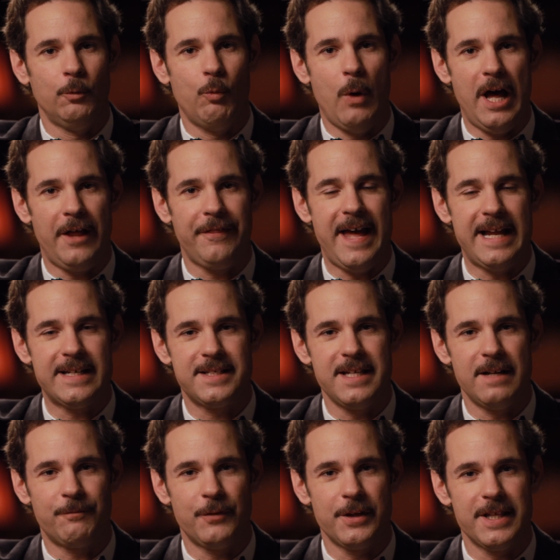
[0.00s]
Well, that's
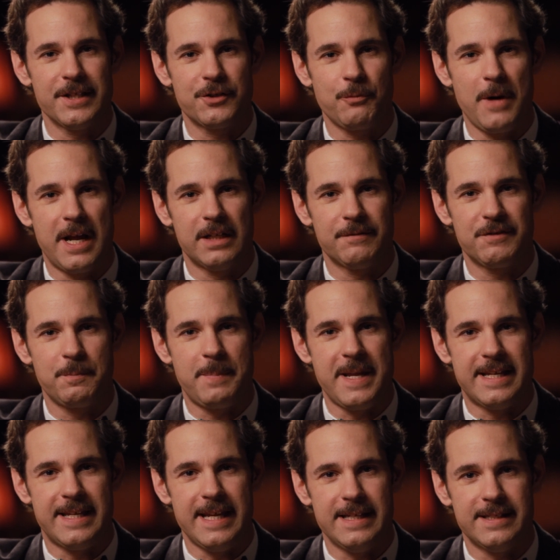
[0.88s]
it for this round of
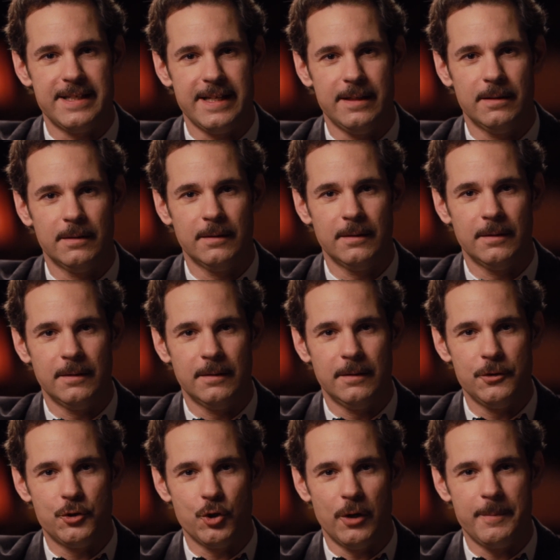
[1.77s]
Speakeasy.
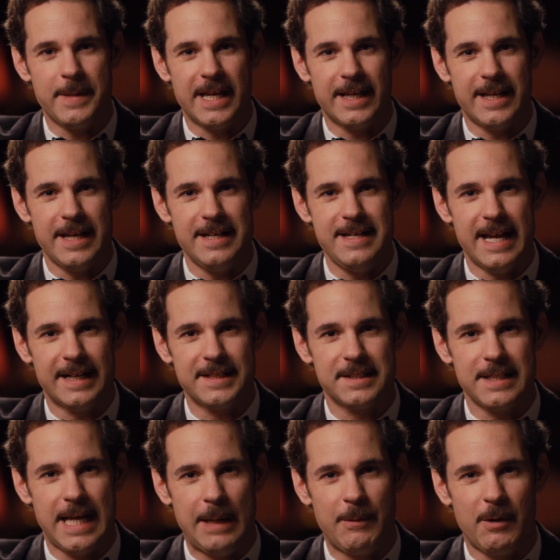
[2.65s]
Join me again
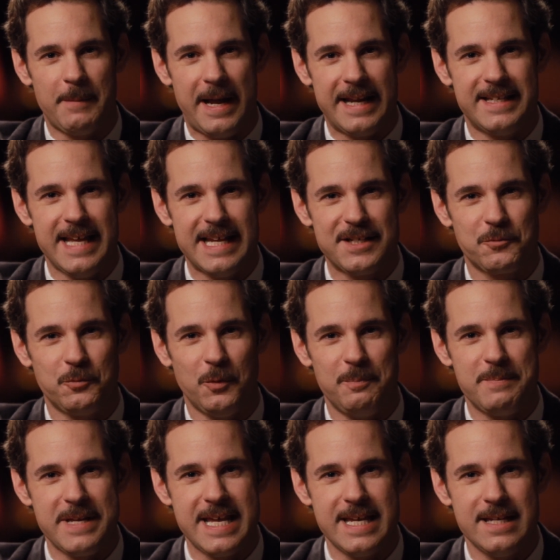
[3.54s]
next time when my guest will
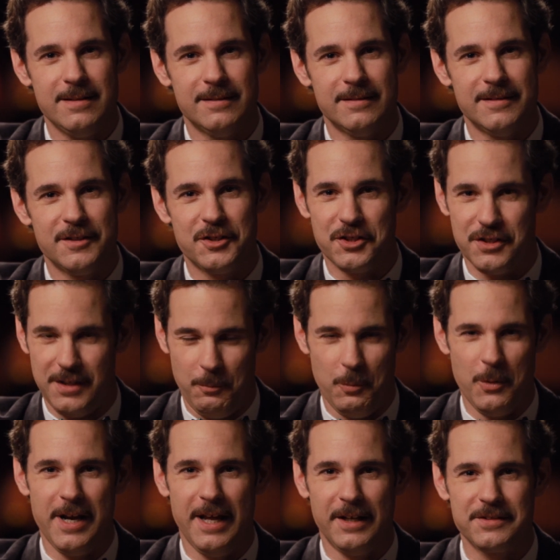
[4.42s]
be someone